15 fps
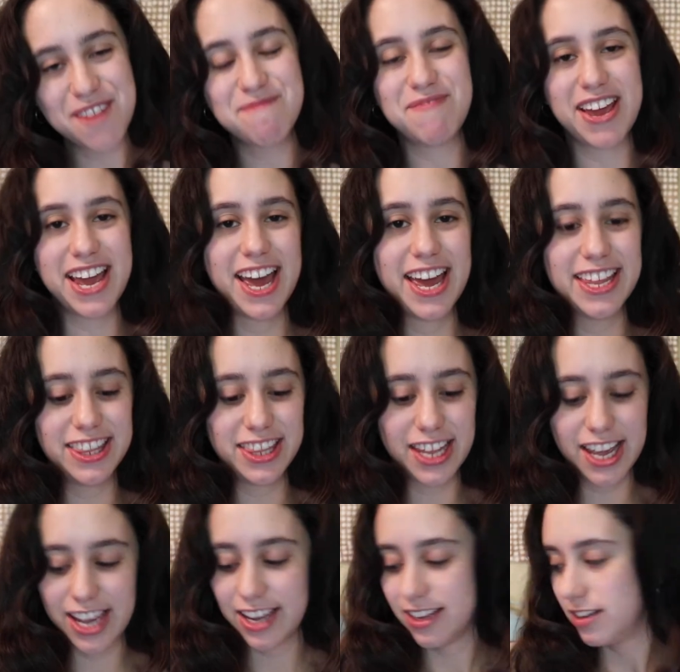Bea
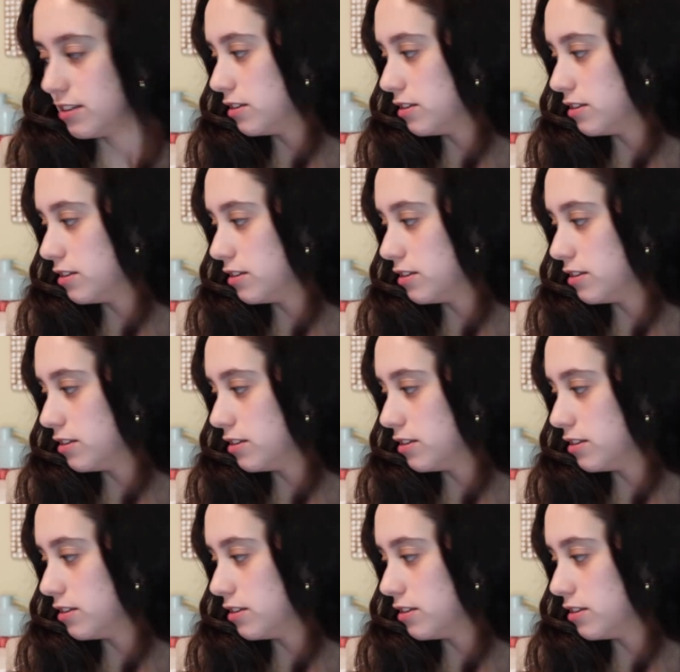Gente.